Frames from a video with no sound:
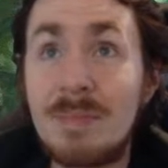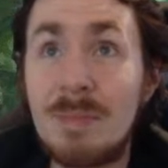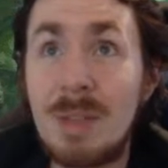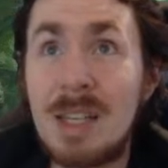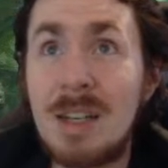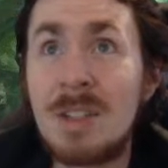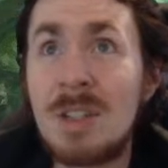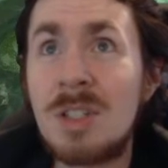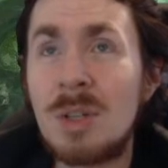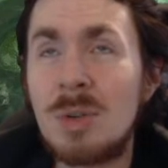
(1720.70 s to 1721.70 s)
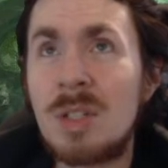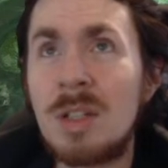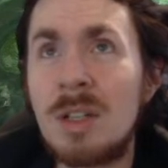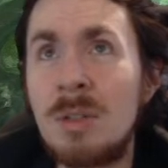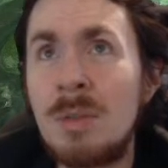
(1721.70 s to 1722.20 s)
because it's so
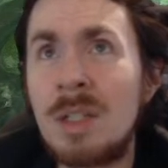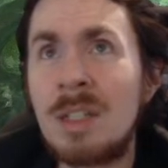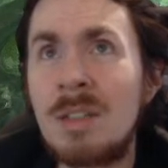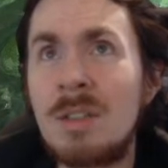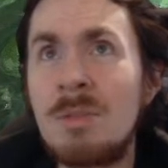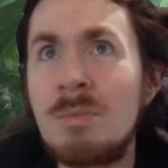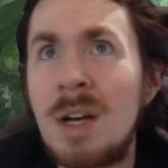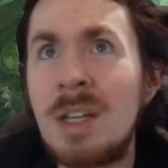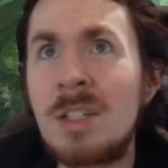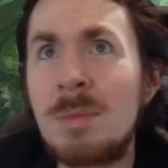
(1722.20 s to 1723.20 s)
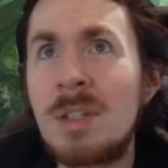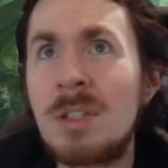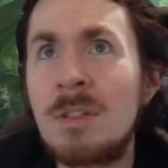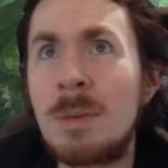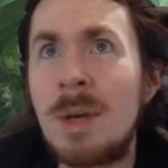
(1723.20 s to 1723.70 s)
slow and you might just be
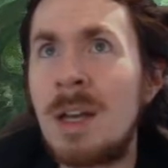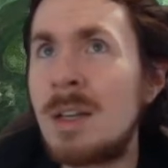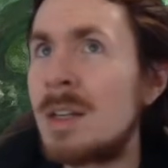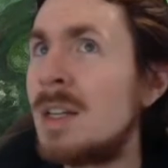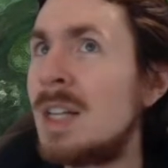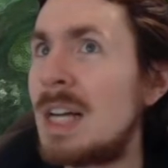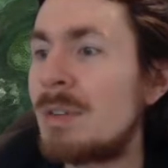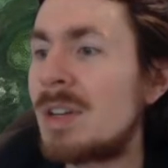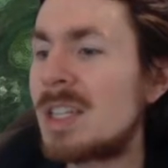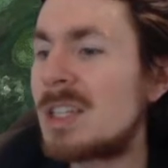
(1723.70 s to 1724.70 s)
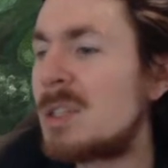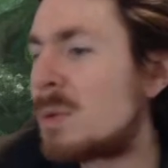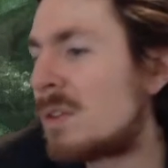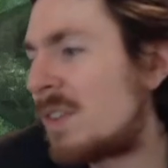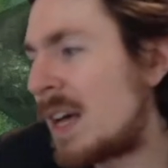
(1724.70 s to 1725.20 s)
so far behind, I'm gonna say
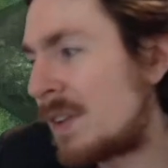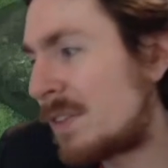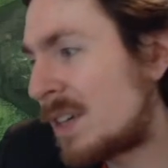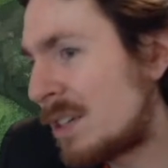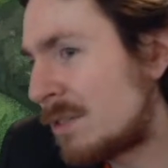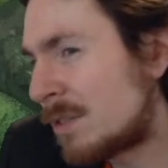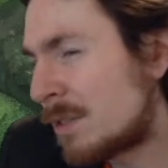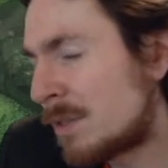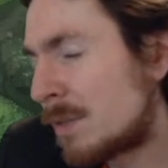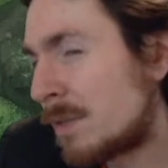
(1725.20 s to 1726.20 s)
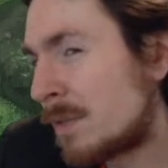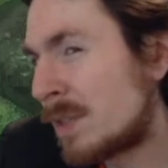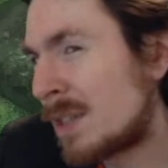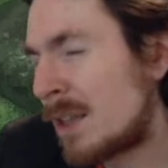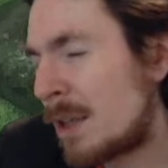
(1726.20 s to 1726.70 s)
2.5 out of 5.
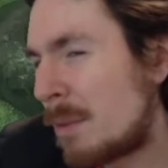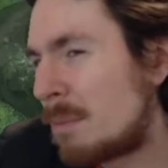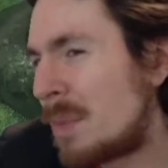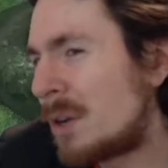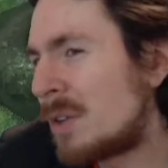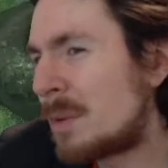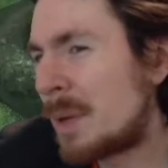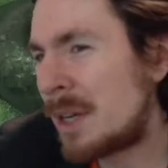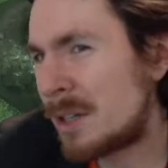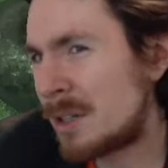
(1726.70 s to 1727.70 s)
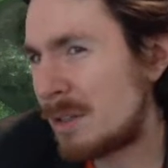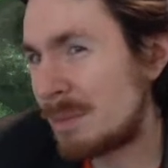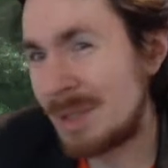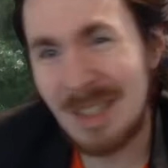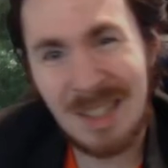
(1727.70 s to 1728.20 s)
Better than a bear,
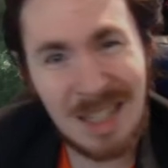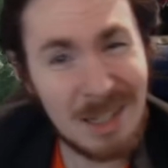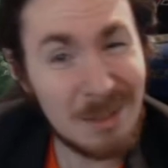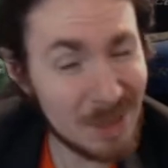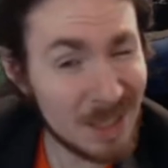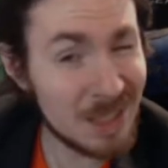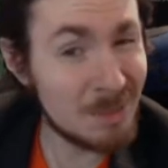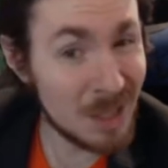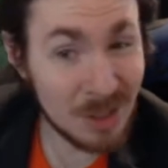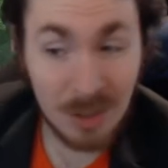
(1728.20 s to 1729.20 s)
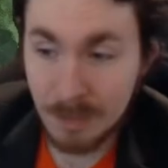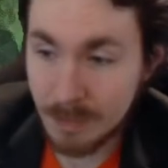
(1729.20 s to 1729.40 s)
but not by much.